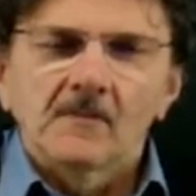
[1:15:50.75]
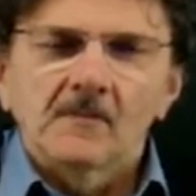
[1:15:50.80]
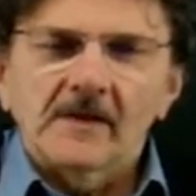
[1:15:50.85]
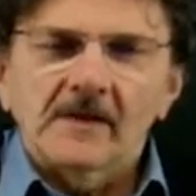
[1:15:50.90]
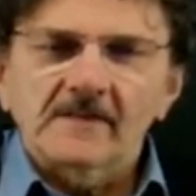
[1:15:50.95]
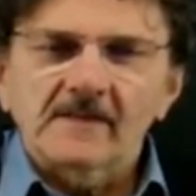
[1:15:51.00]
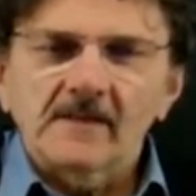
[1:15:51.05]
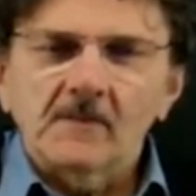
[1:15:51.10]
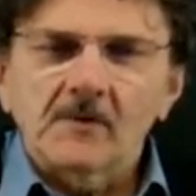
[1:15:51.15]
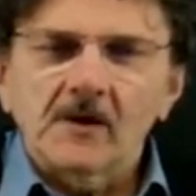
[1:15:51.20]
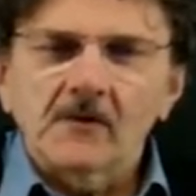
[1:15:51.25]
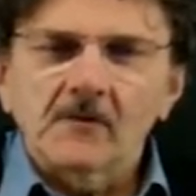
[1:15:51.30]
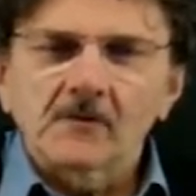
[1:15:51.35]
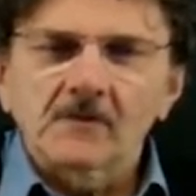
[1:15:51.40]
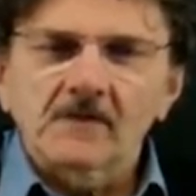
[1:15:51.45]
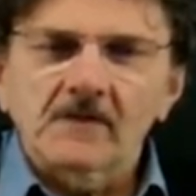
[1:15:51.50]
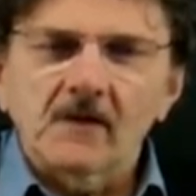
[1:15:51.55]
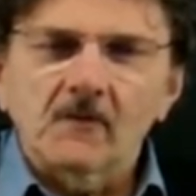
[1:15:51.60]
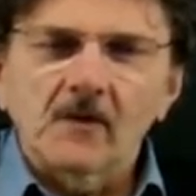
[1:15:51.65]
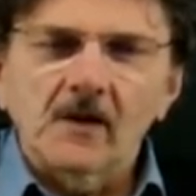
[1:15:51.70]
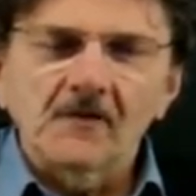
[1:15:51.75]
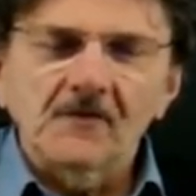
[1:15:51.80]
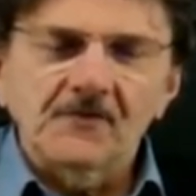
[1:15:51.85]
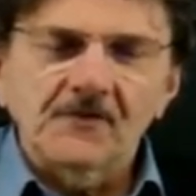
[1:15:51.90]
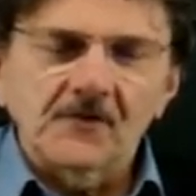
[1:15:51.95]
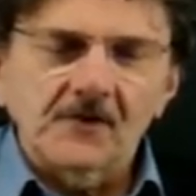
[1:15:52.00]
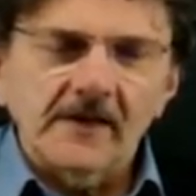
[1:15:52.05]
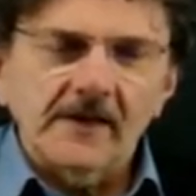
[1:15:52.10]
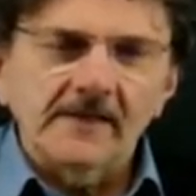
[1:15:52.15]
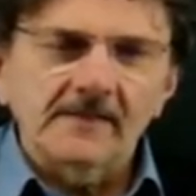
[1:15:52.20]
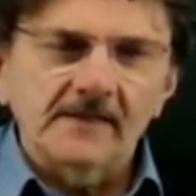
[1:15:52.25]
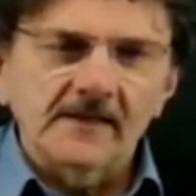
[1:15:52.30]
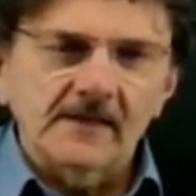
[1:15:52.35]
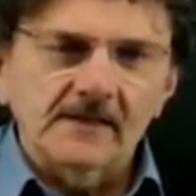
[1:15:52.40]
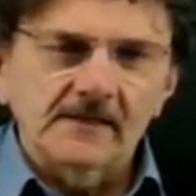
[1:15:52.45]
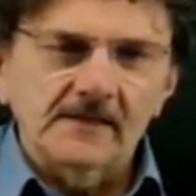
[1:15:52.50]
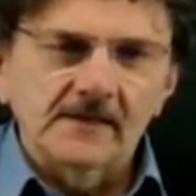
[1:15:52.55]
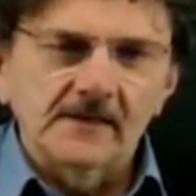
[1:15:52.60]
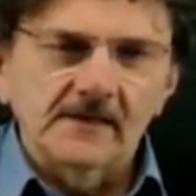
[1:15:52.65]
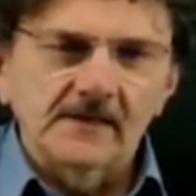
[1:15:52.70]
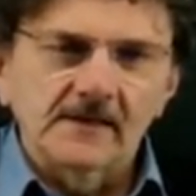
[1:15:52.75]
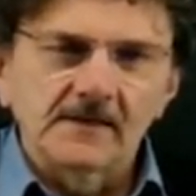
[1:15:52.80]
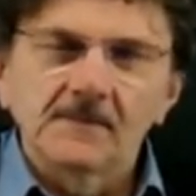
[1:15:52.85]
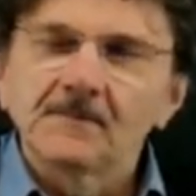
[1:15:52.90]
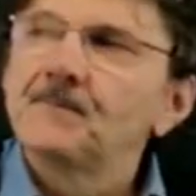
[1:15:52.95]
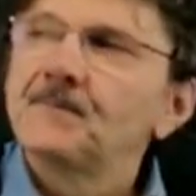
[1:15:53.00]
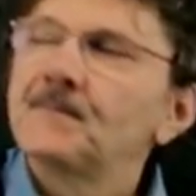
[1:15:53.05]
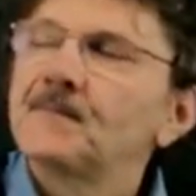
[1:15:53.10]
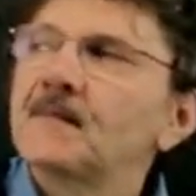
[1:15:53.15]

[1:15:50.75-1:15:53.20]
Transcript: But somehow you say, well, forget that the